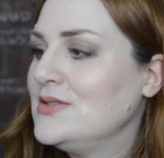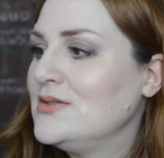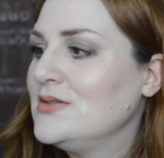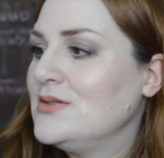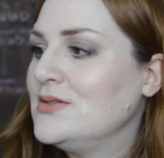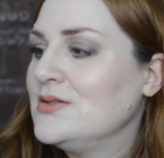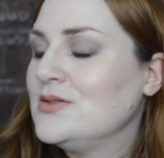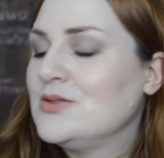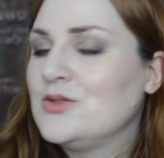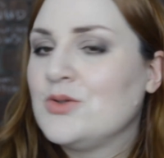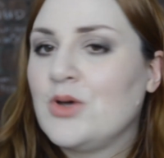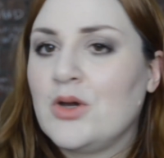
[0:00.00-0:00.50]

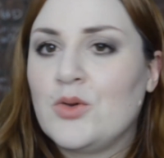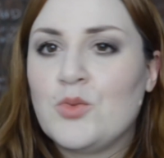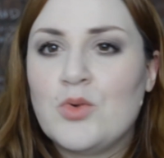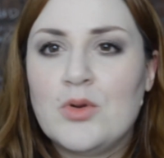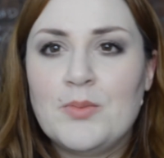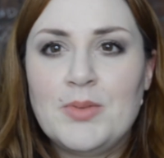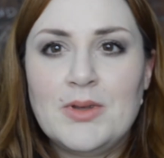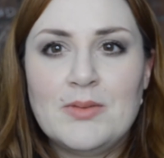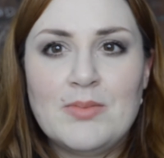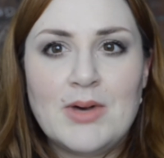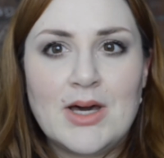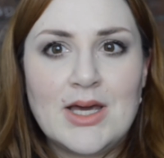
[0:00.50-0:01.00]
So I won't
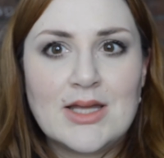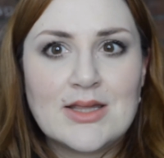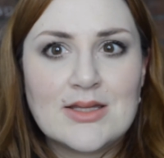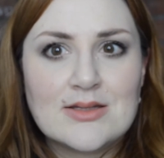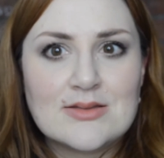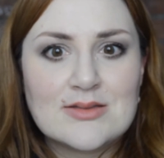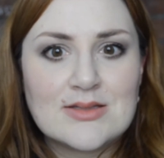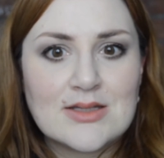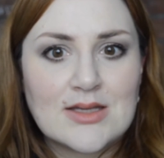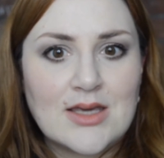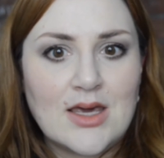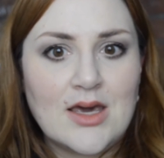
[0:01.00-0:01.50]
be buying
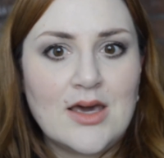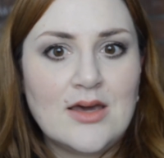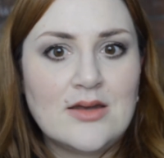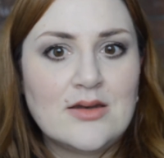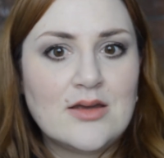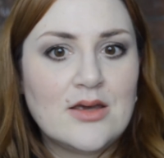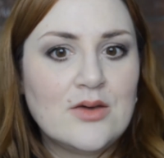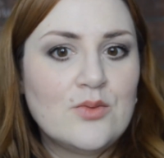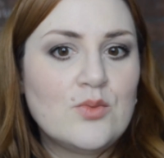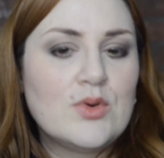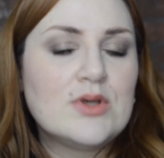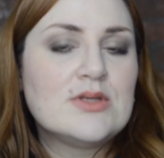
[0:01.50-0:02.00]
this again.
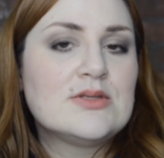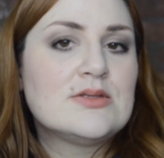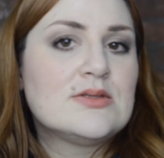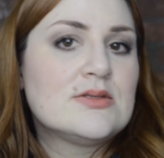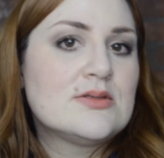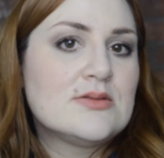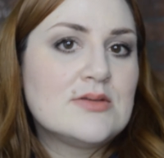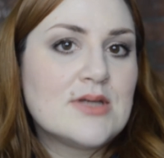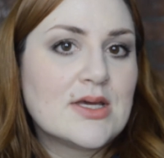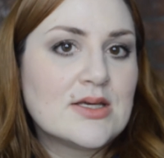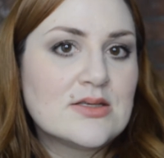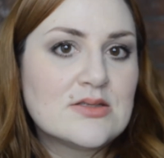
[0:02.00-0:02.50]
It was
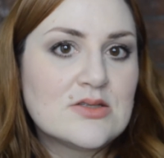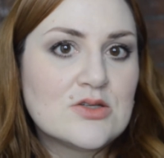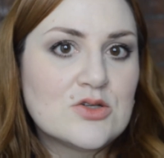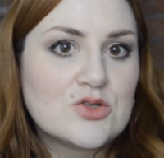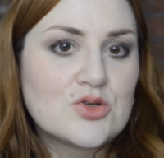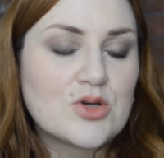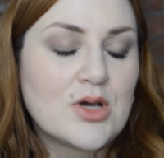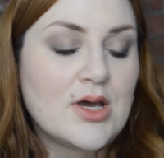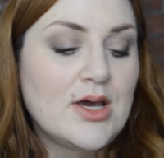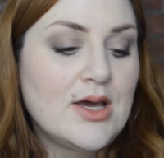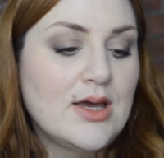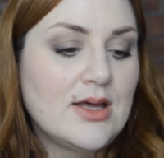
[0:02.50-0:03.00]
nice to
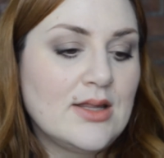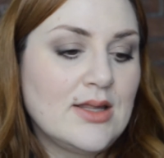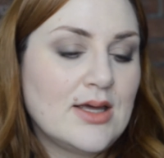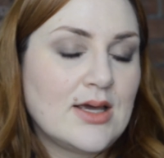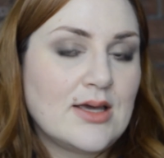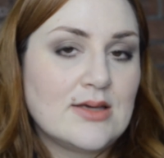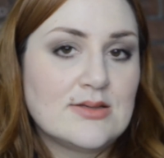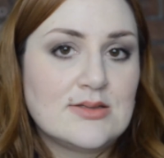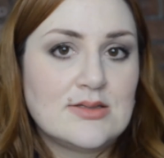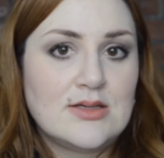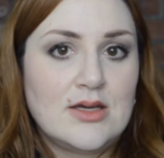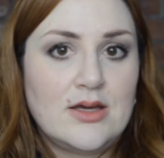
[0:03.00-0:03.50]
try. Like I
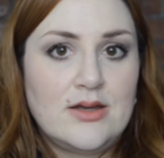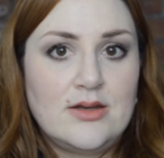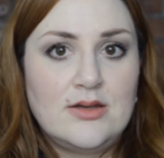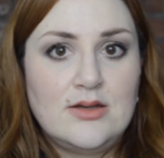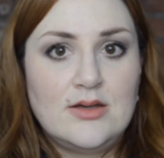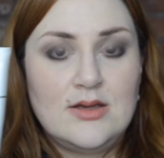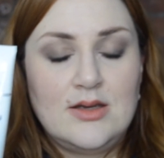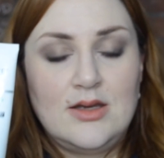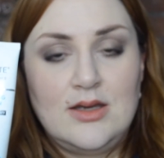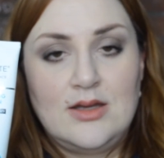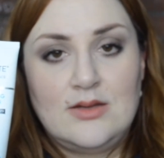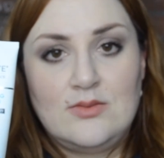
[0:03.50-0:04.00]
said,
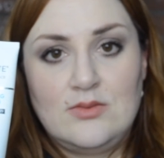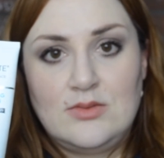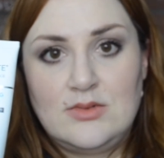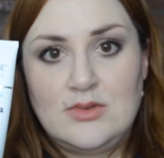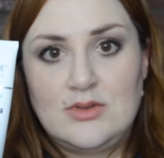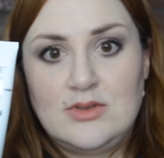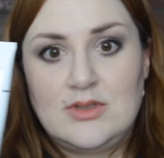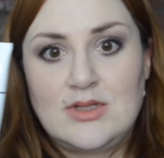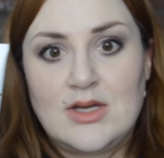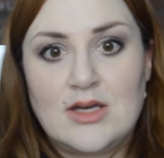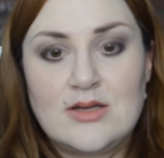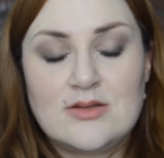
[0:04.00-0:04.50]

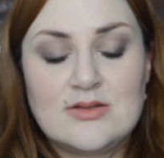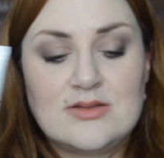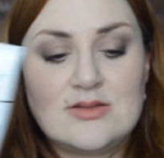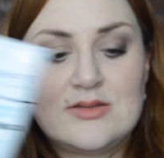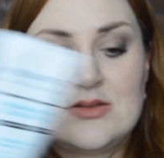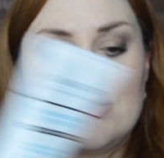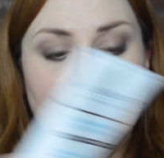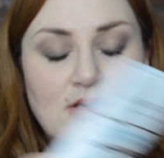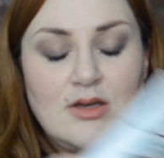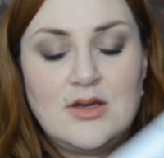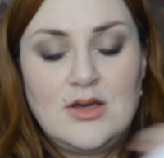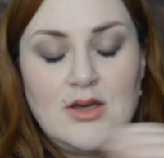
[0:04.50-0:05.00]
it does
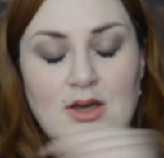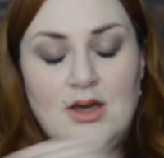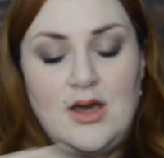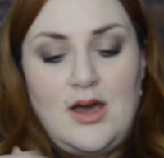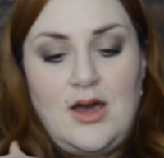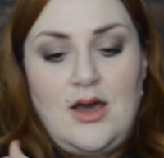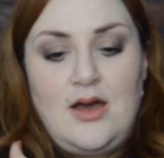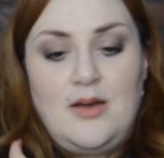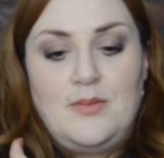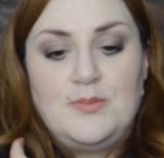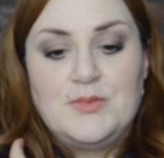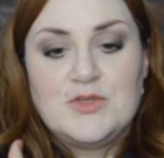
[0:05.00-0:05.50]

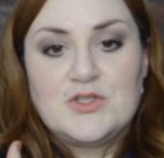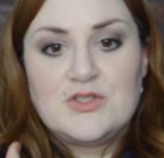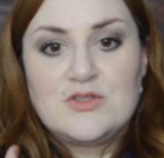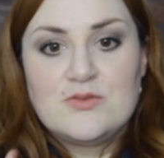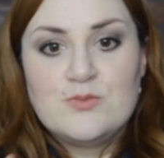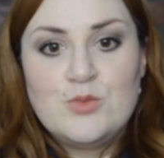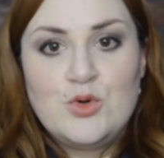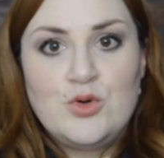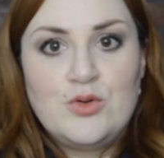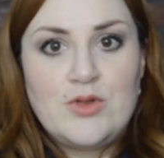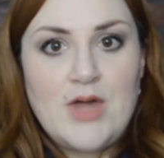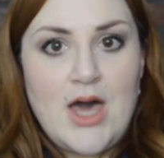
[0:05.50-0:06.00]

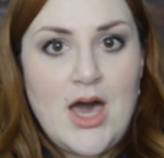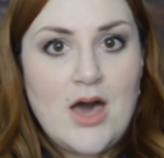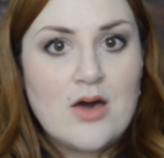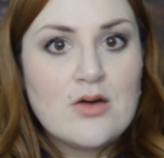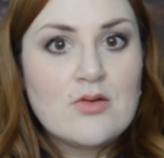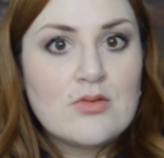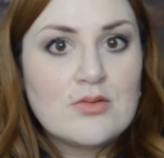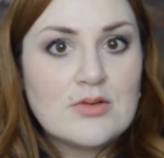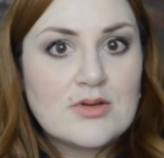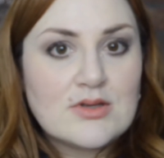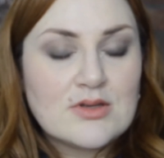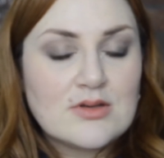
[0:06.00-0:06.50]
smooth
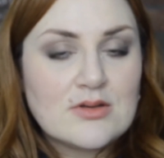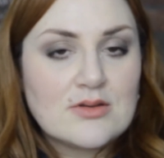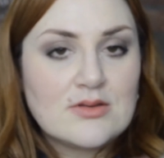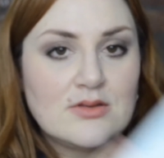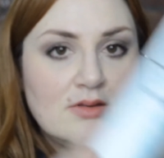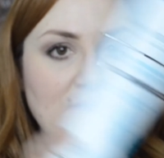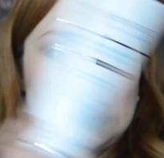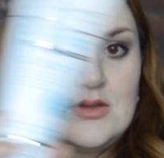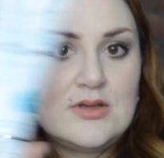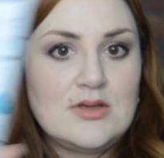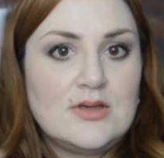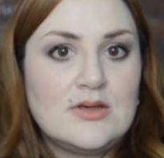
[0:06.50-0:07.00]
out
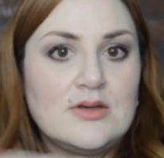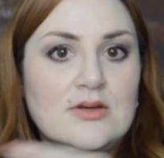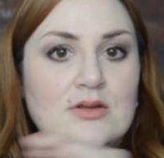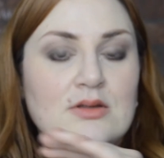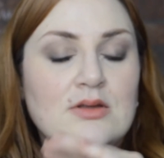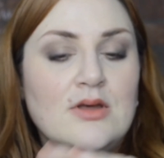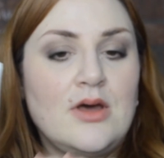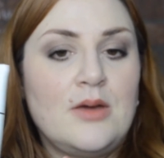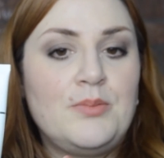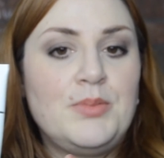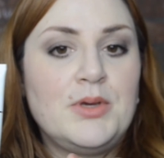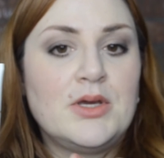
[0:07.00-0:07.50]
the
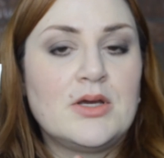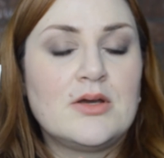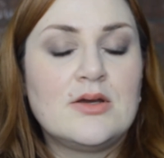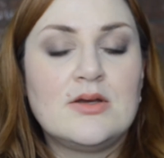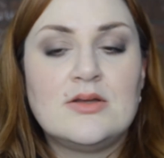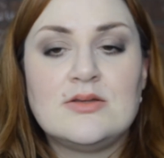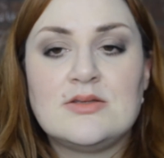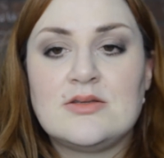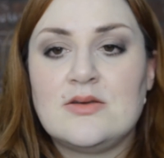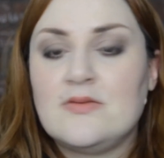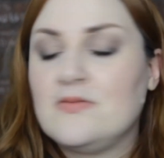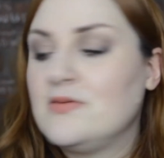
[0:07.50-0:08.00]

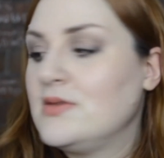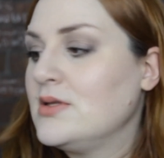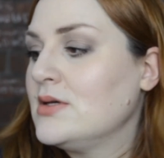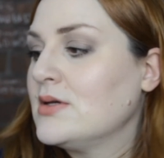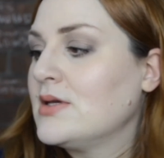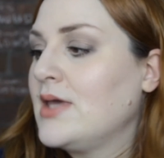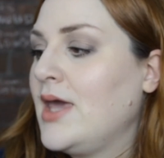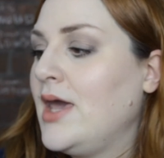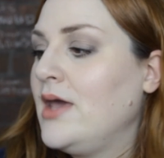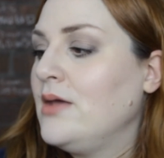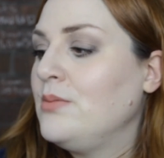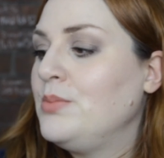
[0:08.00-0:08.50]
appearance of the
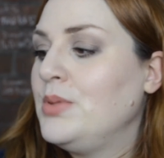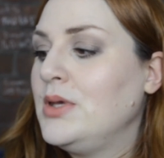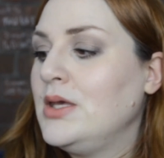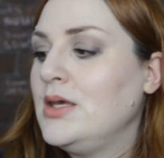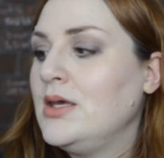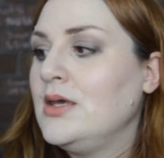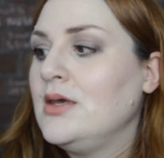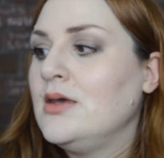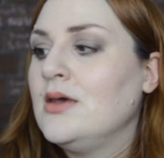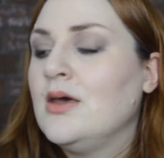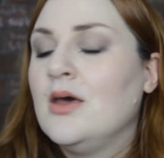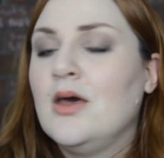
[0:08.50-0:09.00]

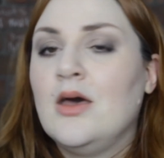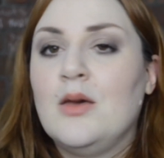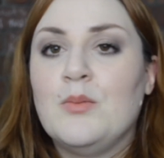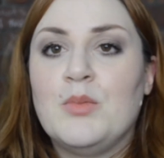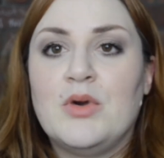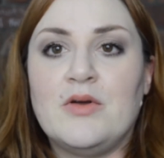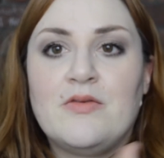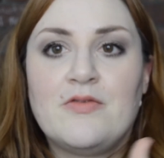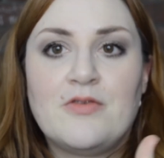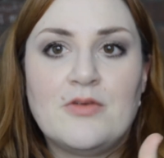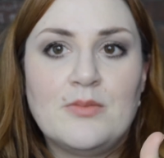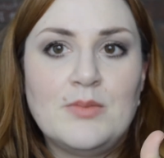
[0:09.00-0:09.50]
KP,
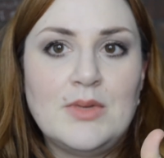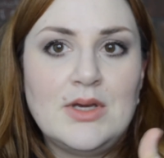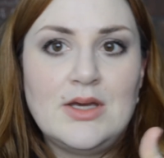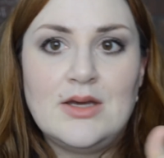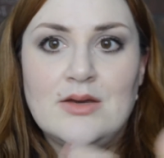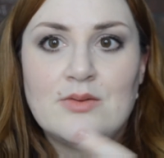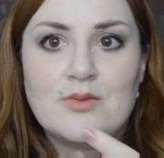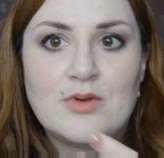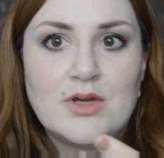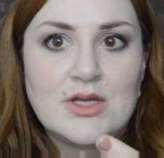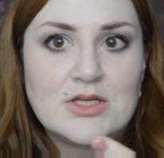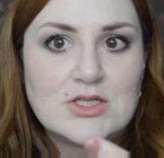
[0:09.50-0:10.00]
but for me,
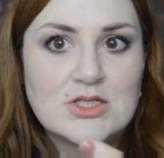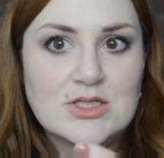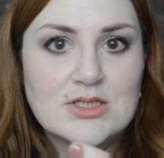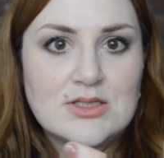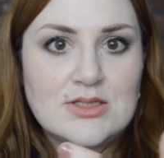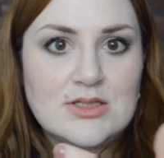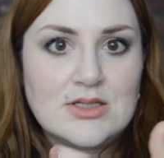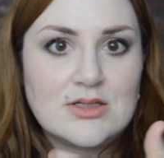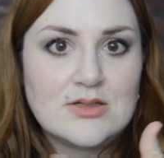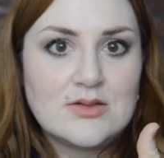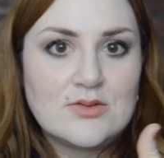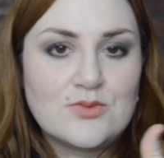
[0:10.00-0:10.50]
it just
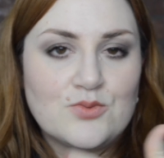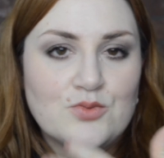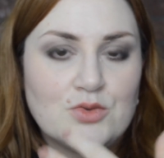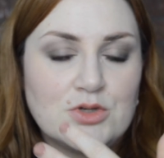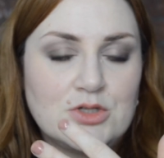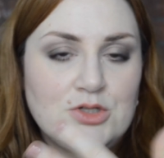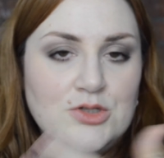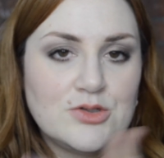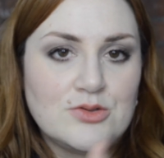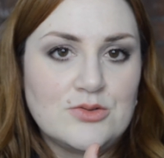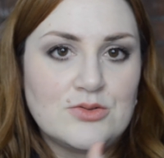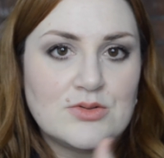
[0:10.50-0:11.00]
didn't
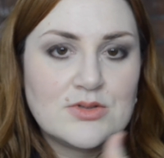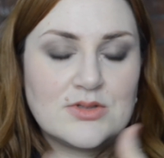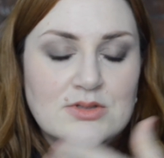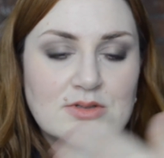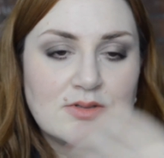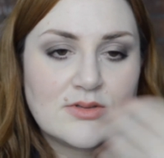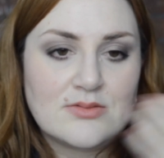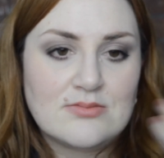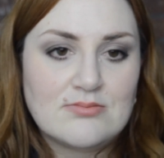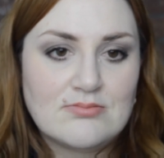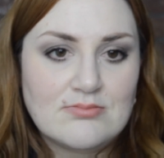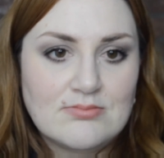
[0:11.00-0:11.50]

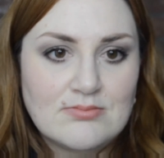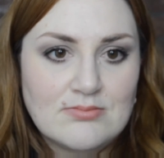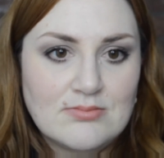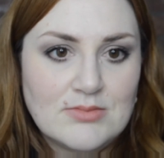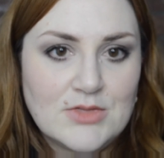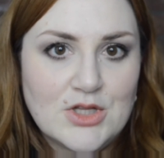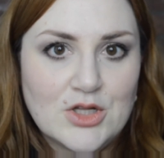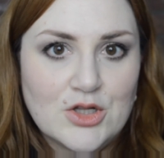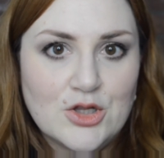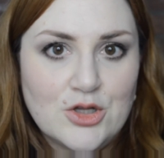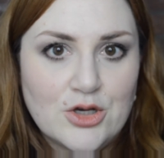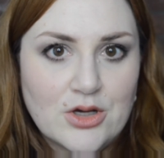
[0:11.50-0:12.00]
reduce
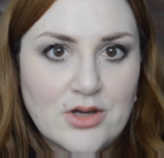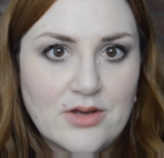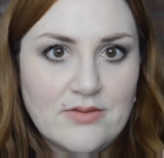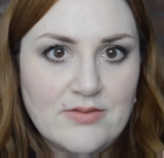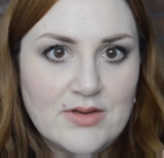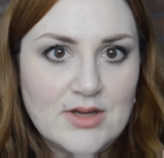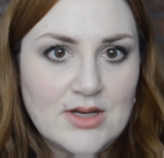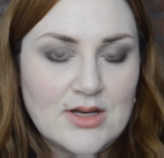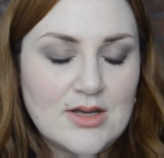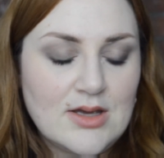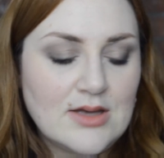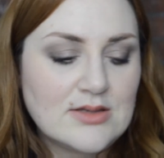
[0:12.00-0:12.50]
the look of
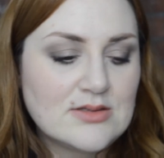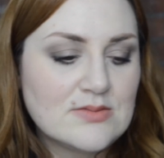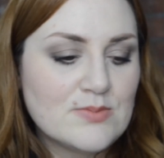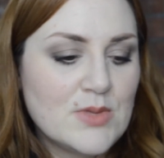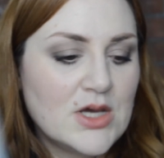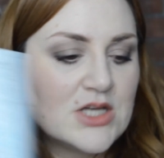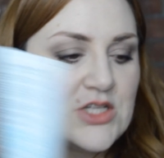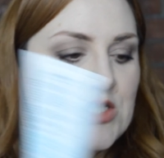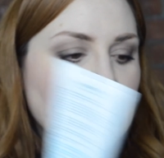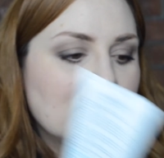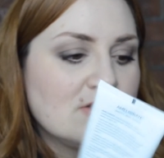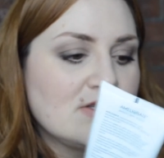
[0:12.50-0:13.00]
it as
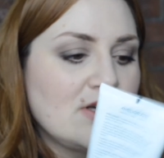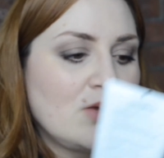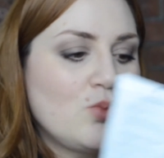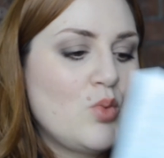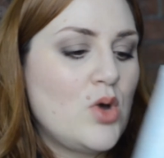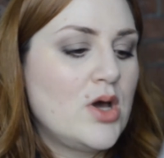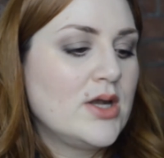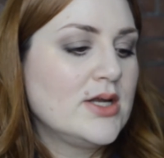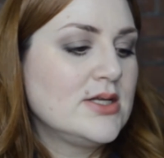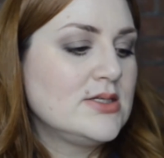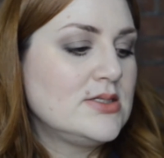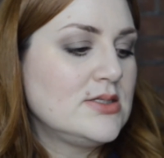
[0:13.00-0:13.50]
much as I
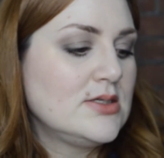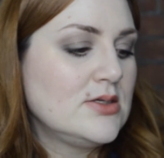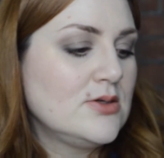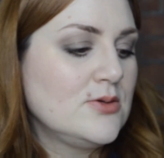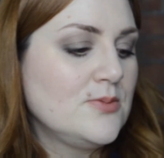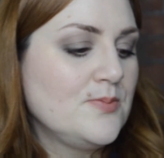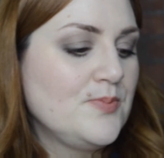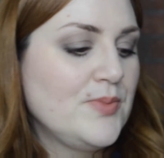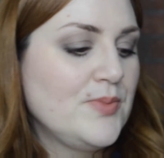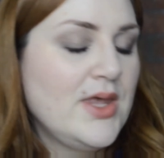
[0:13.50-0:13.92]
wanted to.